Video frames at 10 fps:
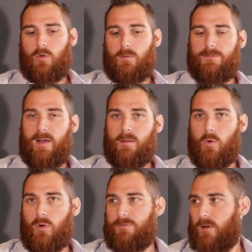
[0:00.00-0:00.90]
fine
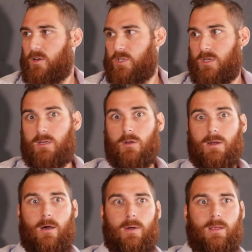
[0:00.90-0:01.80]
motor function. You're
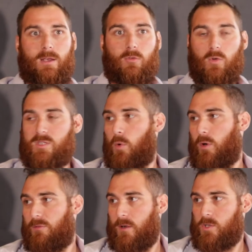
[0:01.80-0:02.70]
now at like gross
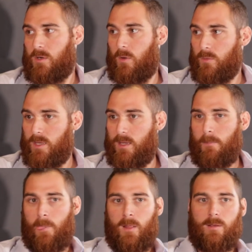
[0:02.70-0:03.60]
motor function only.
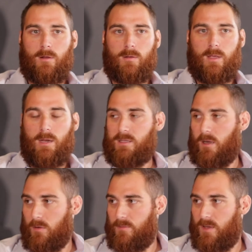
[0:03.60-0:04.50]
You're getting
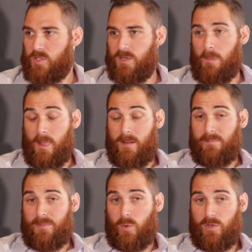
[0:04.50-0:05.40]
tunnel vision.
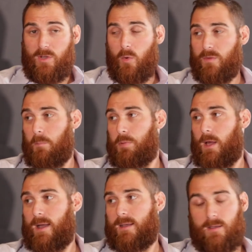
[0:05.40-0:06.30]
When you go in the
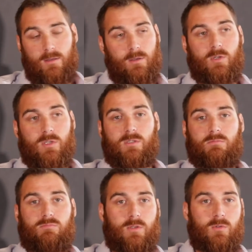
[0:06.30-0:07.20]
black, you
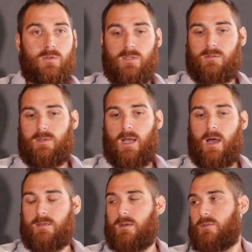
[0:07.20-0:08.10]
just
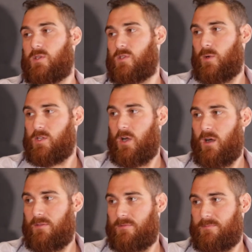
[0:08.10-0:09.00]
cognitively switch
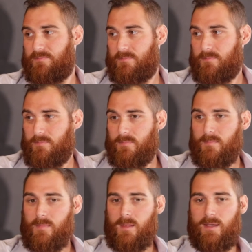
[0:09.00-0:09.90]
off.
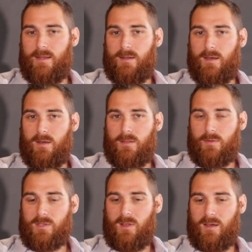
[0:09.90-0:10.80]
And there
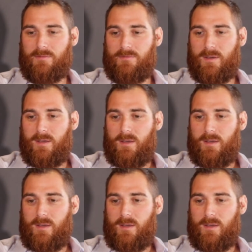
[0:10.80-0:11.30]
was a lot of